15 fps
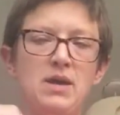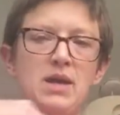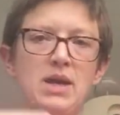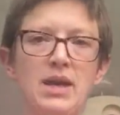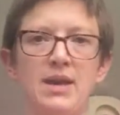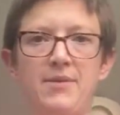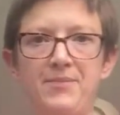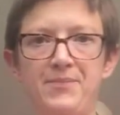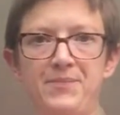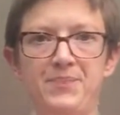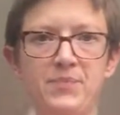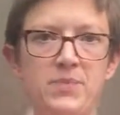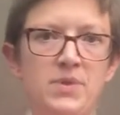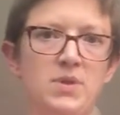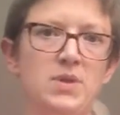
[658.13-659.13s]
Okay.
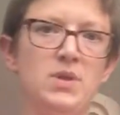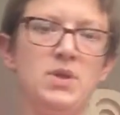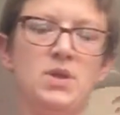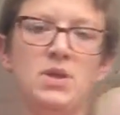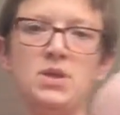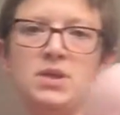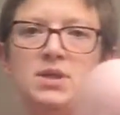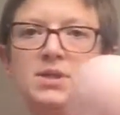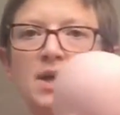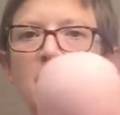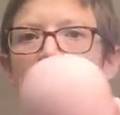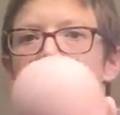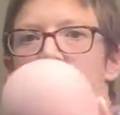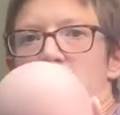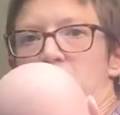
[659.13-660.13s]
So
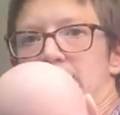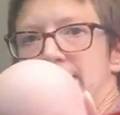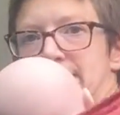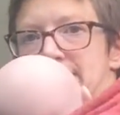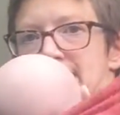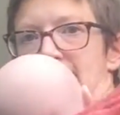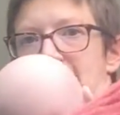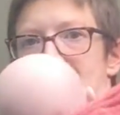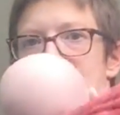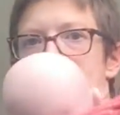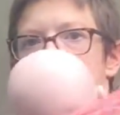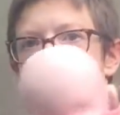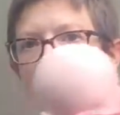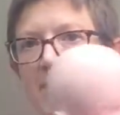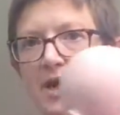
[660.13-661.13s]
I put all this slack
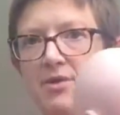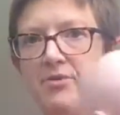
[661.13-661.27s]
here that I